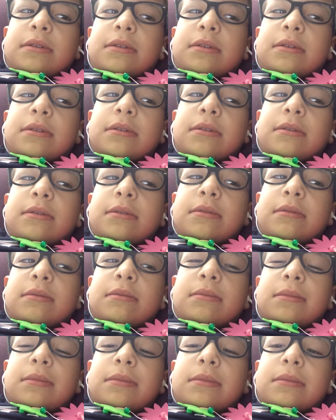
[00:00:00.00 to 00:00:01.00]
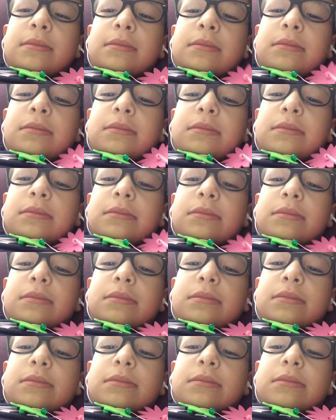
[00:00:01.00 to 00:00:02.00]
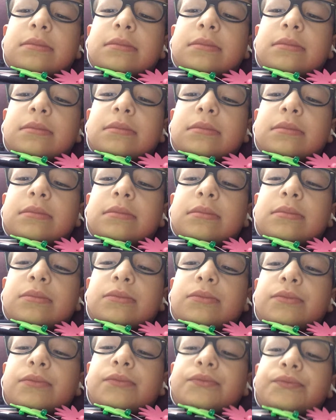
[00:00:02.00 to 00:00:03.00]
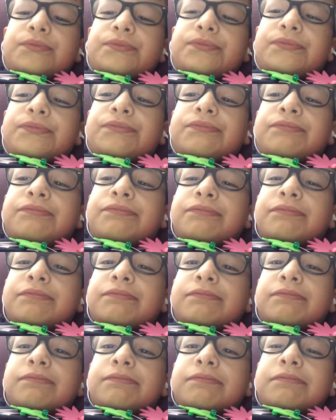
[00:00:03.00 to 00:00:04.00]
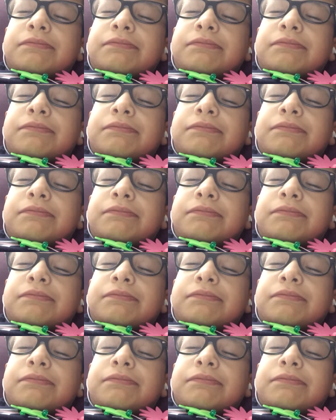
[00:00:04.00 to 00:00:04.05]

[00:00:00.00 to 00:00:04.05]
Nothing is said.